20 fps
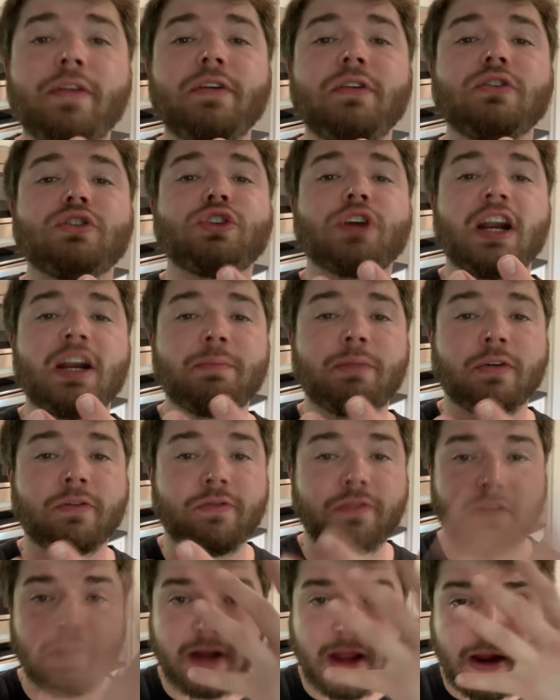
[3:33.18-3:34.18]
you're trying to
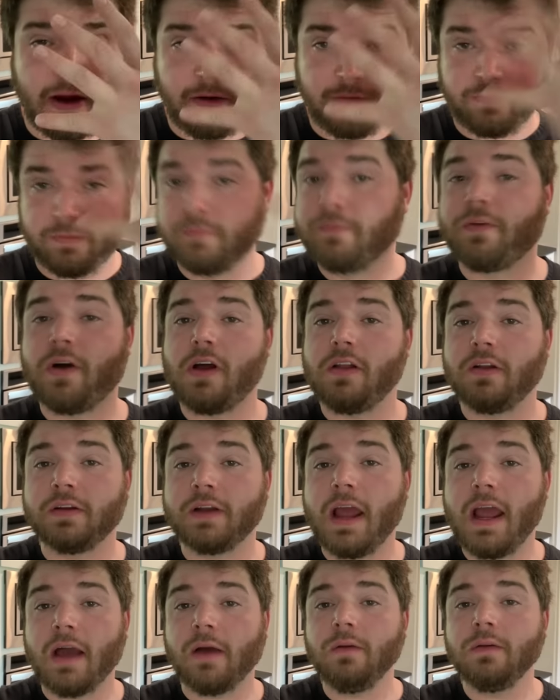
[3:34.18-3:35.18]
prevent hair from falling
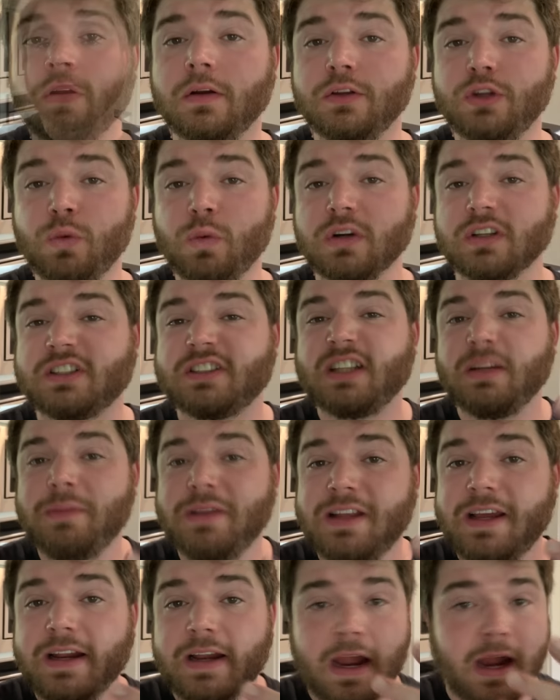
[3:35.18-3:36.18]
out, you want to
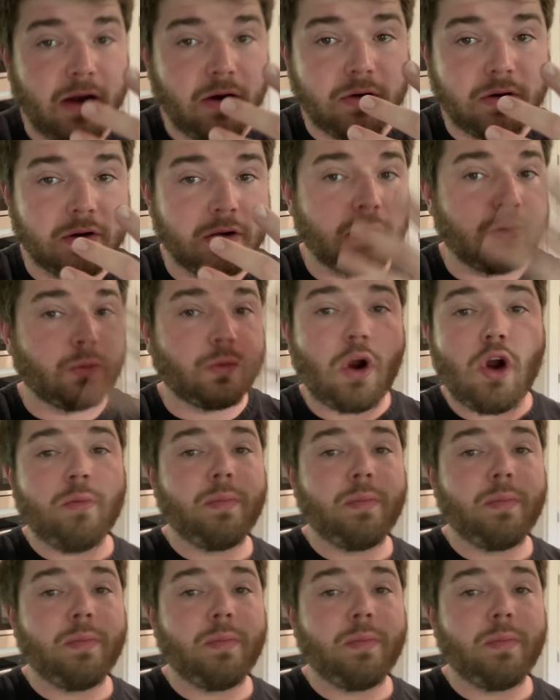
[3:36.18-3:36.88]
stimulate hair to grow